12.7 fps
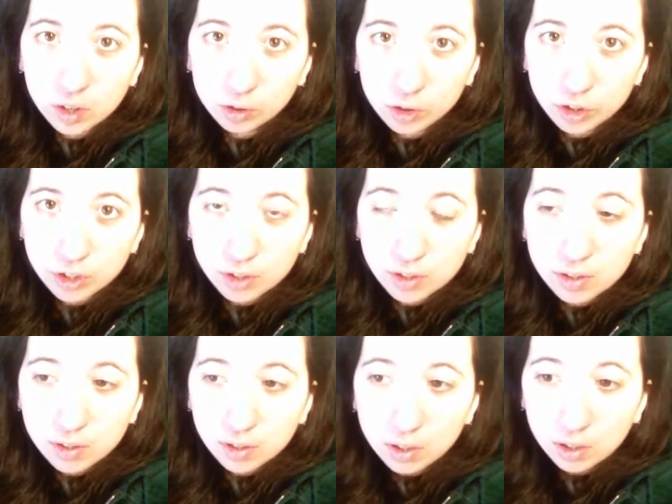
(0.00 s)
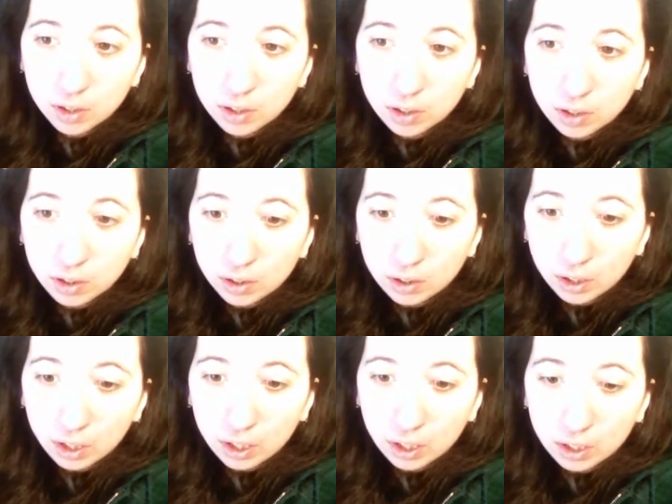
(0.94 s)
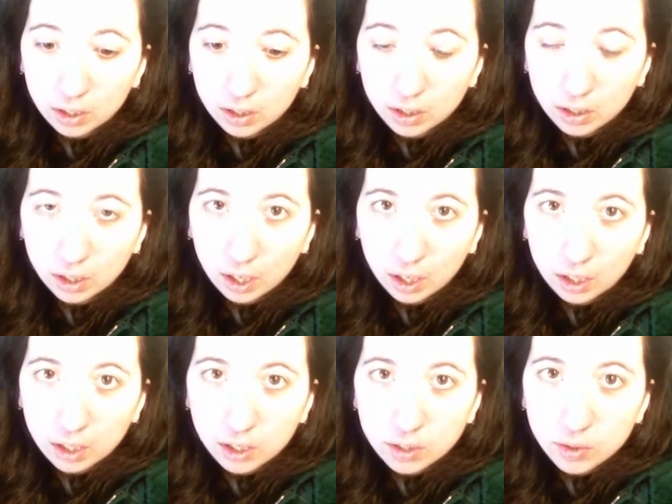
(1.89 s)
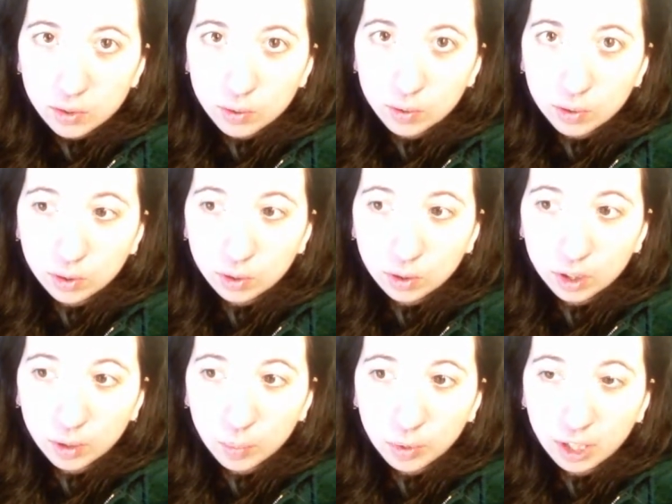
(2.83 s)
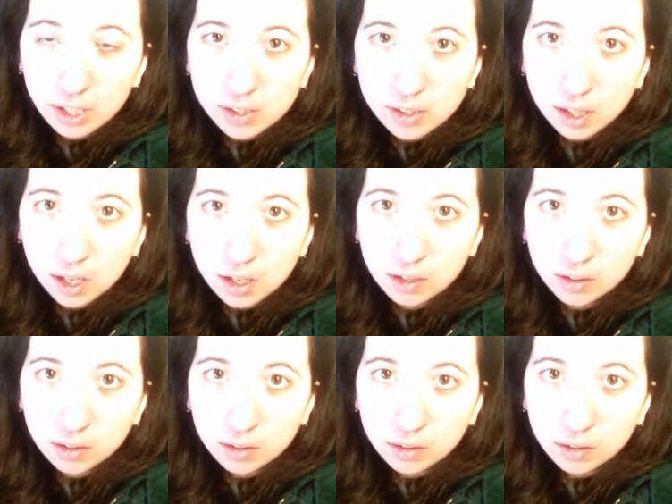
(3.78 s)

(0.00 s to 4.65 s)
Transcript: cultures, and I like to embrace that.